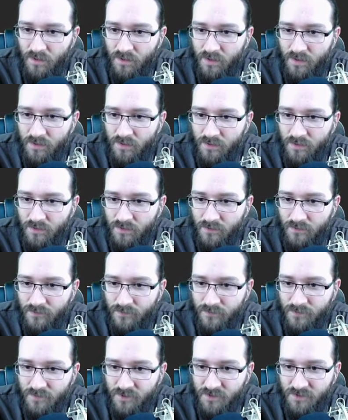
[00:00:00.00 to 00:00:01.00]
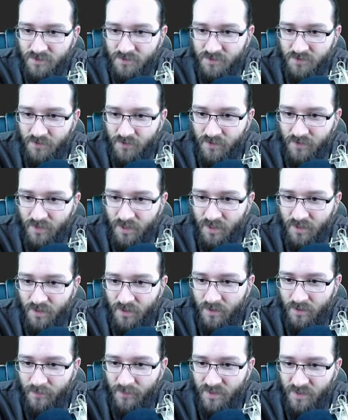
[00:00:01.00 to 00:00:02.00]
Eder, let's shorten that.
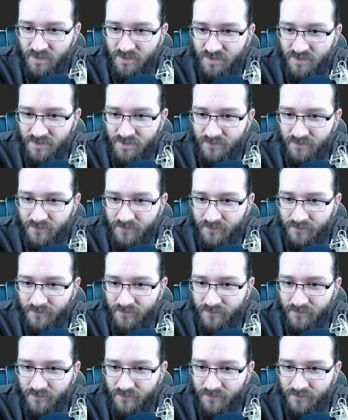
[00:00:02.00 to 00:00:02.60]
Eder mask.